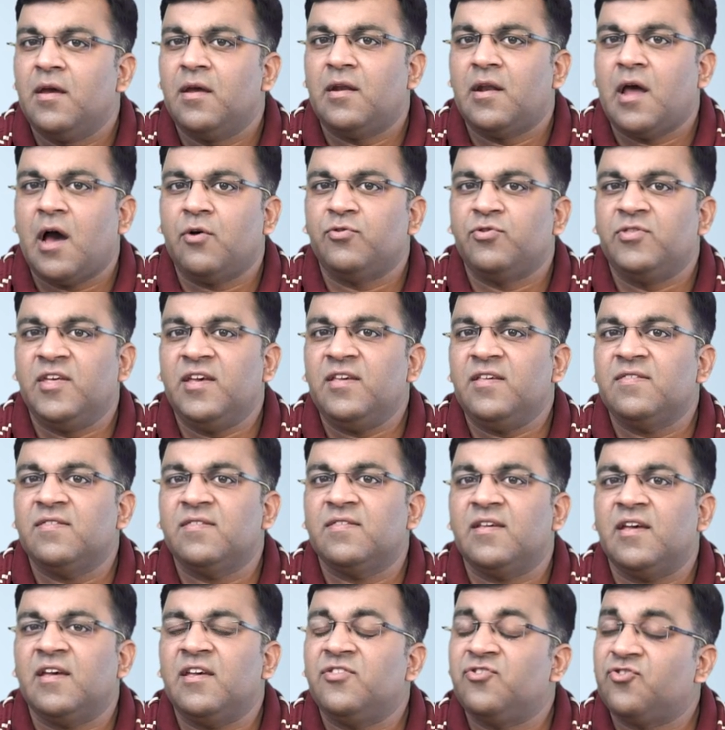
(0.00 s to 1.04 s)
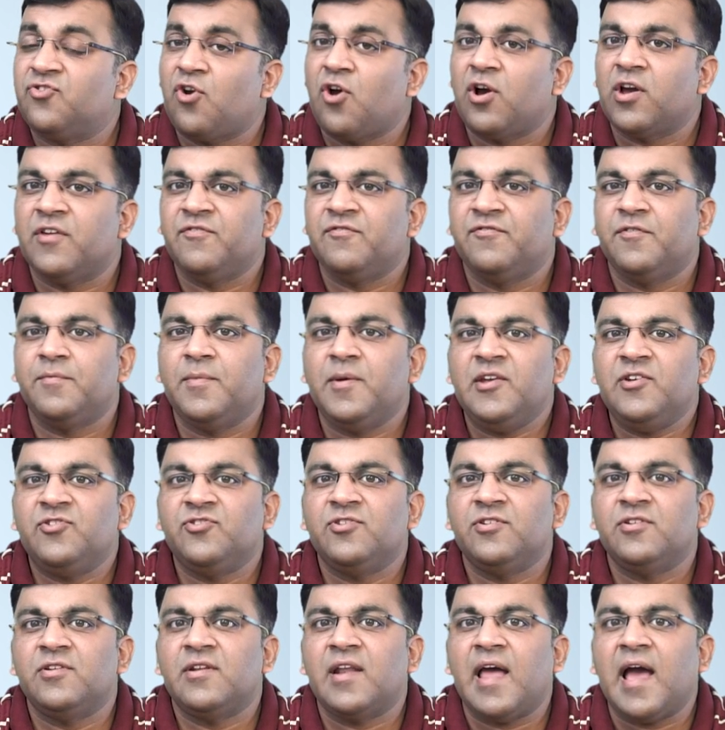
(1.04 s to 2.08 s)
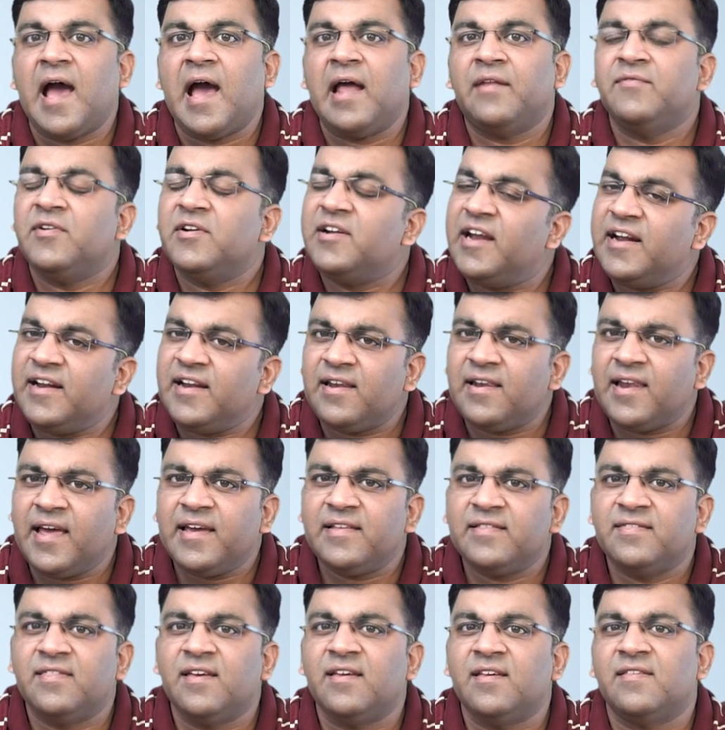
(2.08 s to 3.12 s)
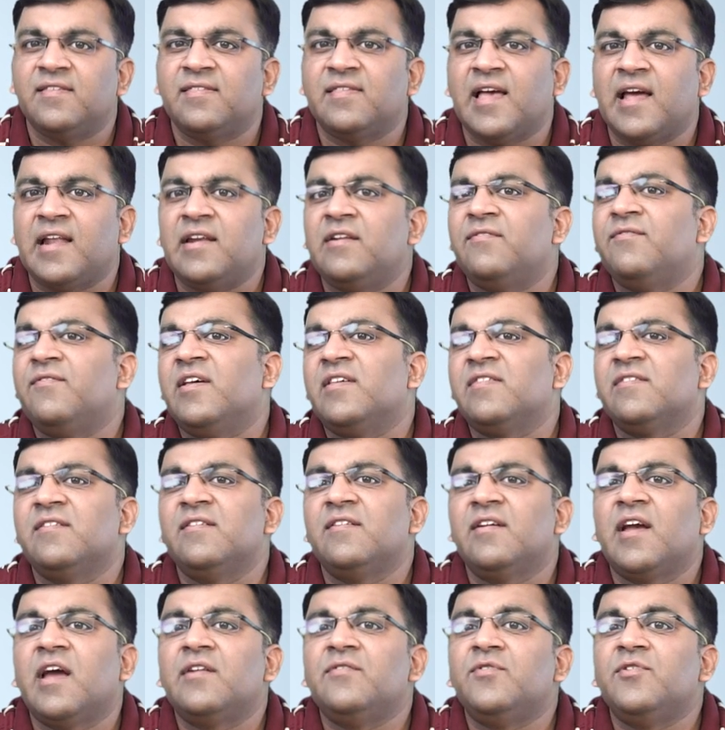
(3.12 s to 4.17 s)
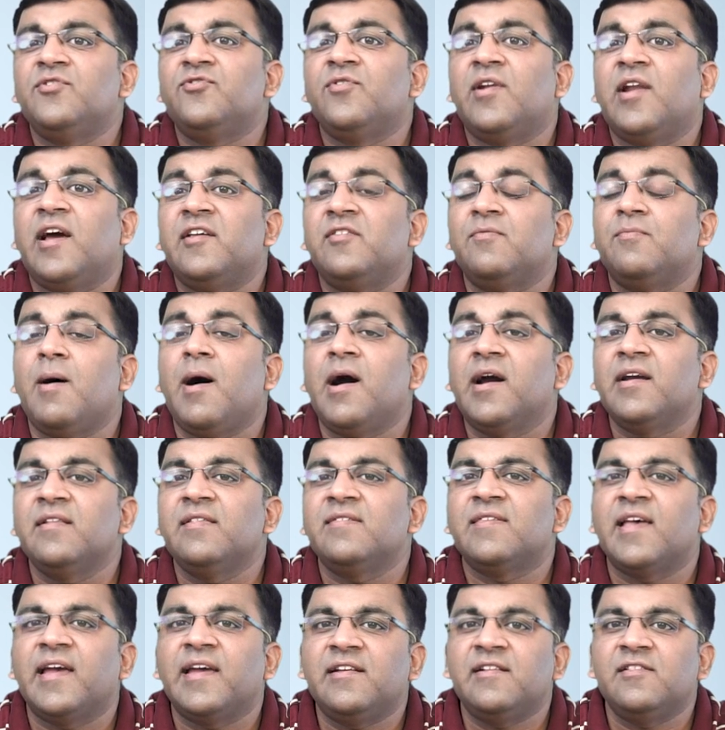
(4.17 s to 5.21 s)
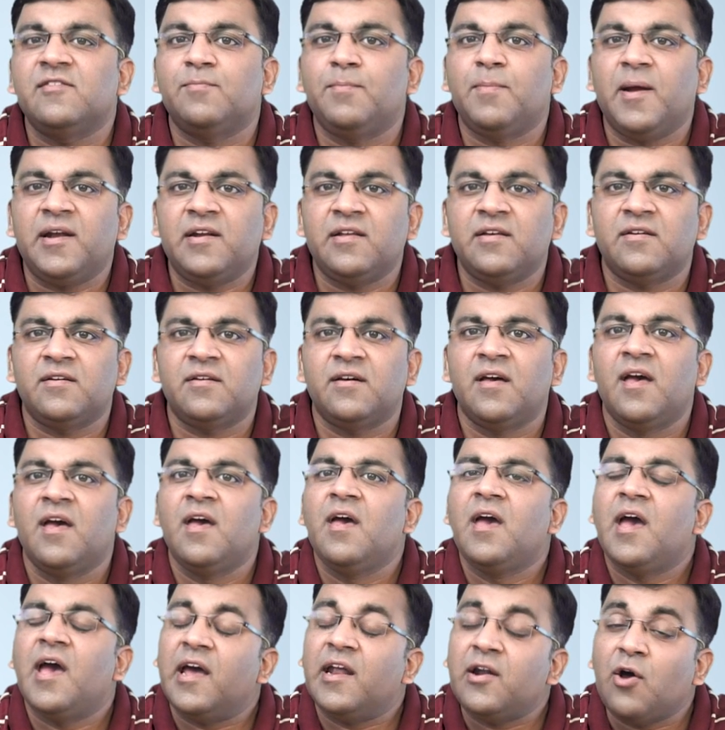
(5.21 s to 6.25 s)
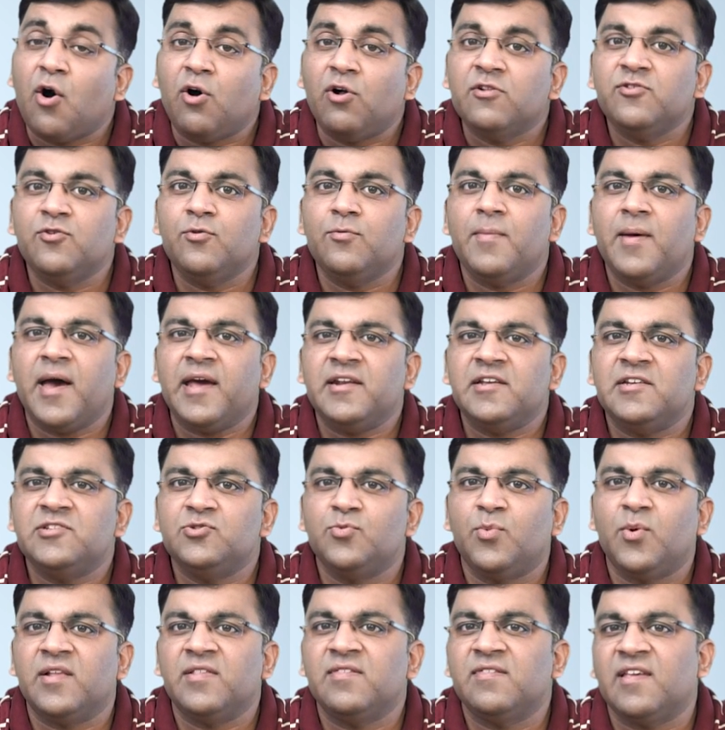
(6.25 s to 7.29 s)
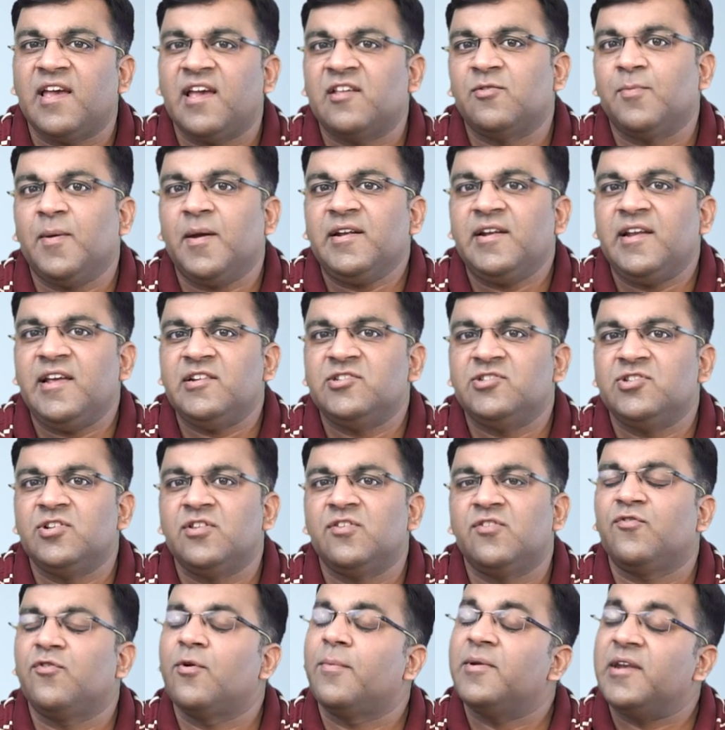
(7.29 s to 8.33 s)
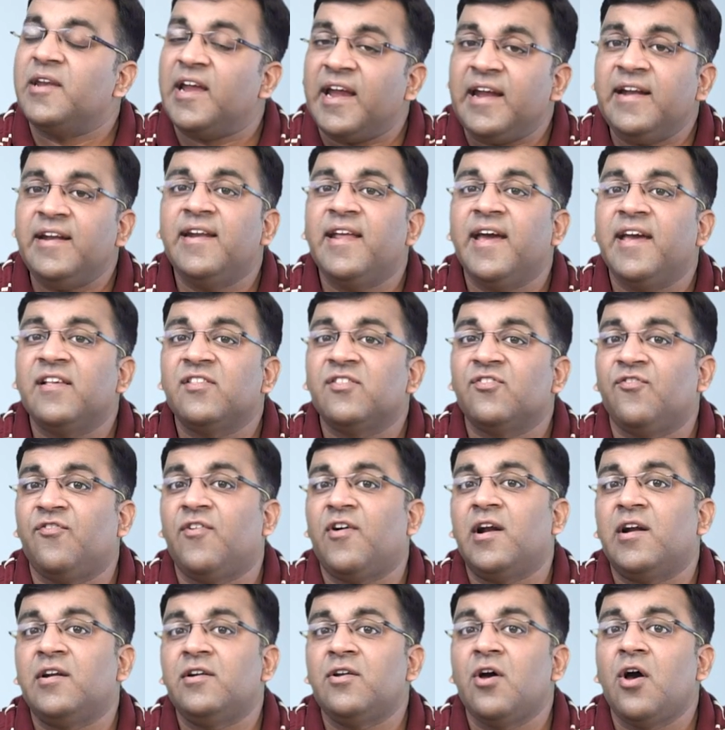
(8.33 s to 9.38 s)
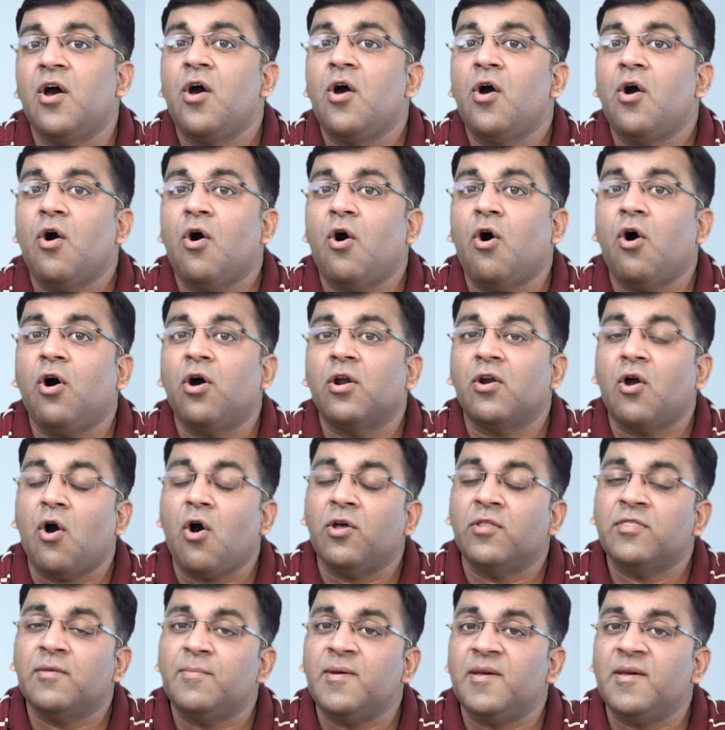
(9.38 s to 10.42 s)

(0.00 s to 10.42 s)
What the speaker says: Now, this is strong information, and with data like this, an investor can visualize market cycles better and also manage one's expectations from an index fund or on the